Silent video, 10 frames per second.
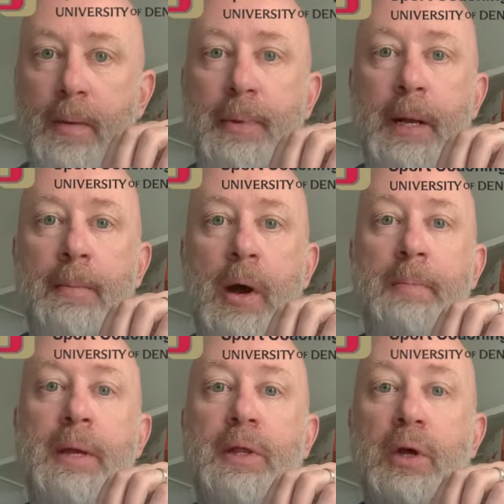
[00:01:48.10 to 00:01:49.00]
But it might
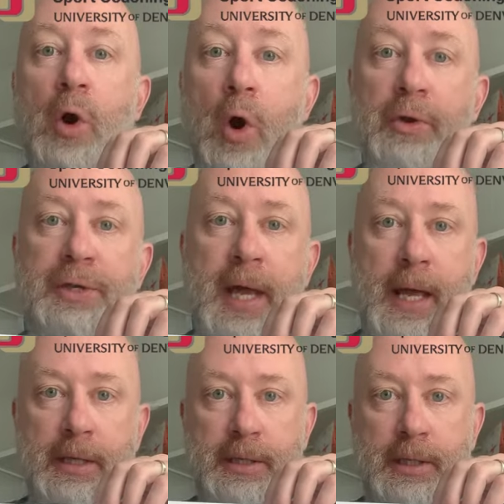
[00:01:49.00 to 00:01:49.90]
be the
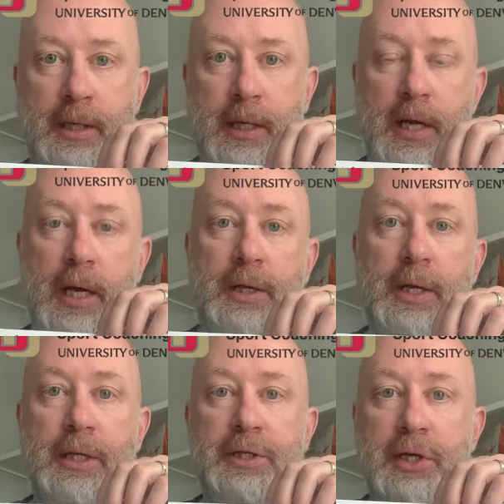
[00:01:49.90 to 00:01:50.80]
context that
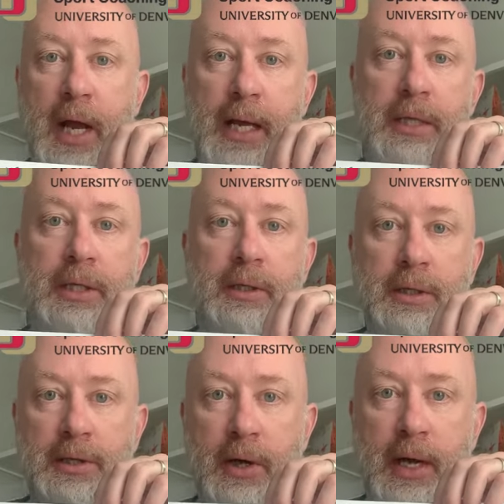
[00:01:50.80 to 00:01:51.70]
is changing the
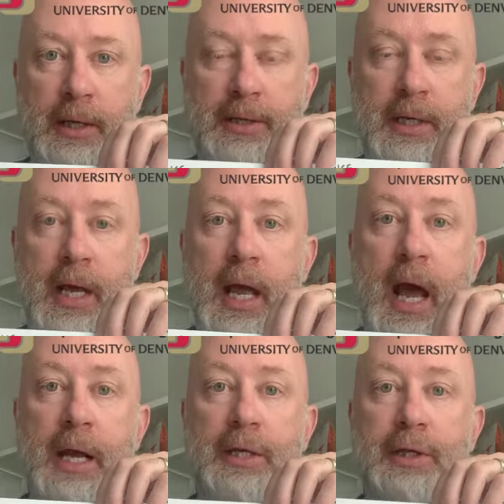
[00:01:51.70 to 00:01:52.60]
science.
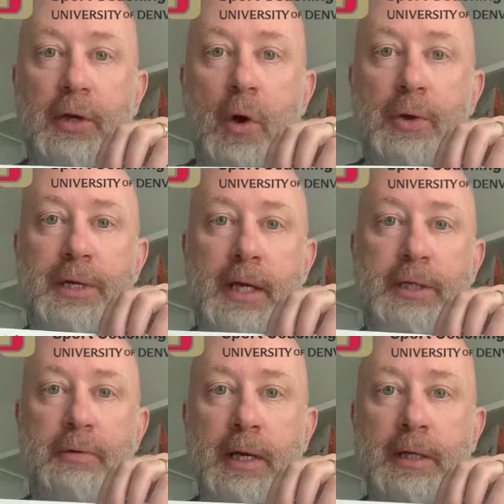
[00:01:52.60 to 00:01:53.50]
And it's the context
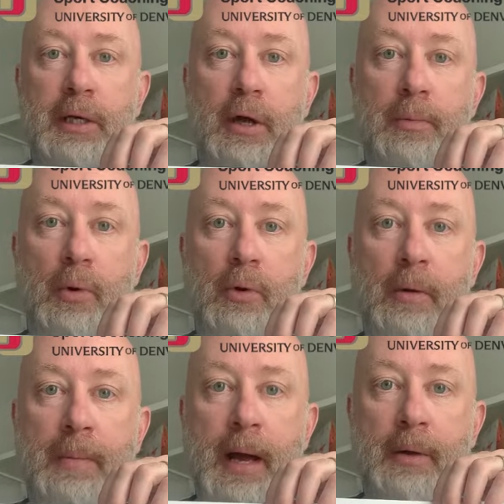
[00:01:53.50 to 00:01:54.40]
you need to learn more
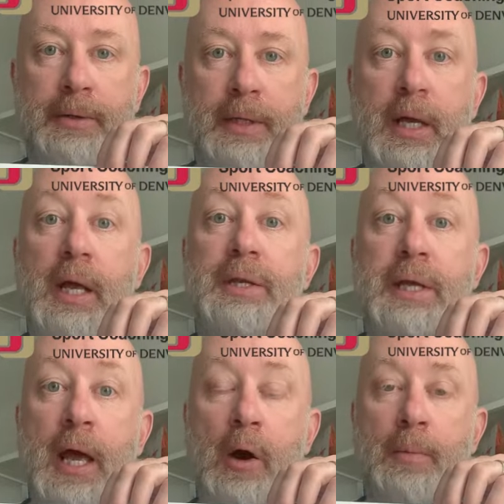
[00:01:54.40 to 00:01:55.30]
about to
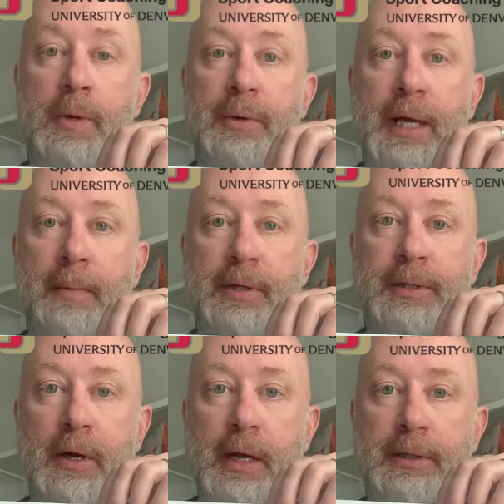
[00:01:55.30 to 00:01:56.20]
help you adapt the
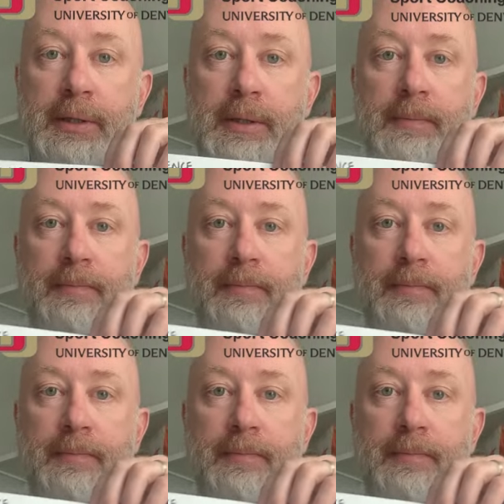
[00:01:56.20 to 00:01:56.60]
science.